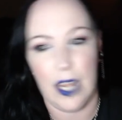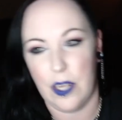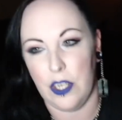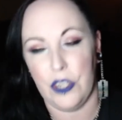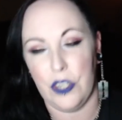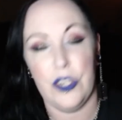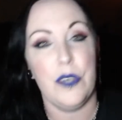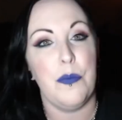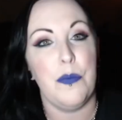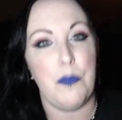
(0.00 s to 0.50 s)
I
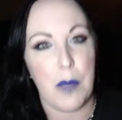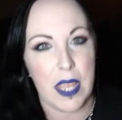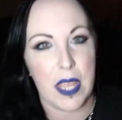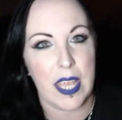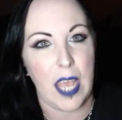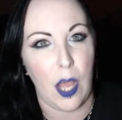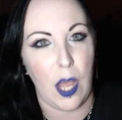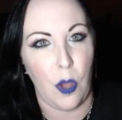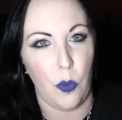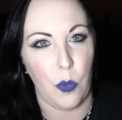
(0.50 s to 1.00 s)
couldn't
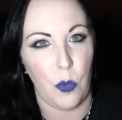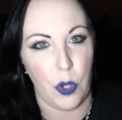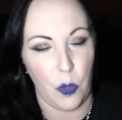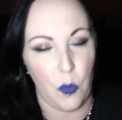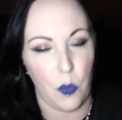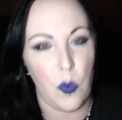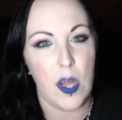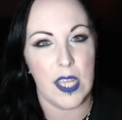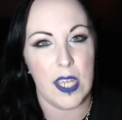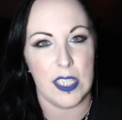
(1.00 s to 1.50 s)
make out
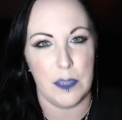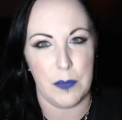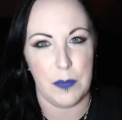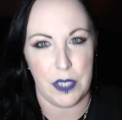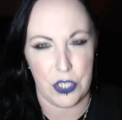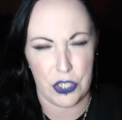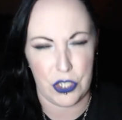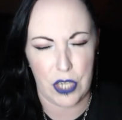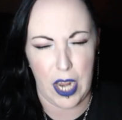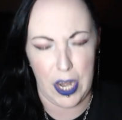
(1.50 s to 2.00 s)
what it was,
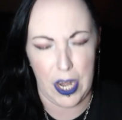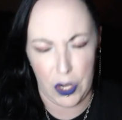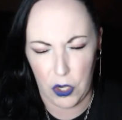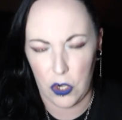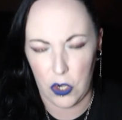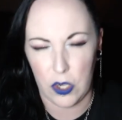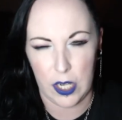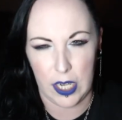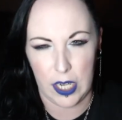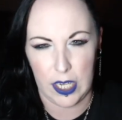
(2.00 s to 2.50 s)
but I
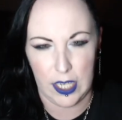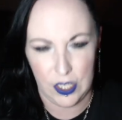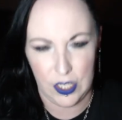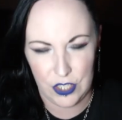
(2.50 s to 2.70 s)
heard it,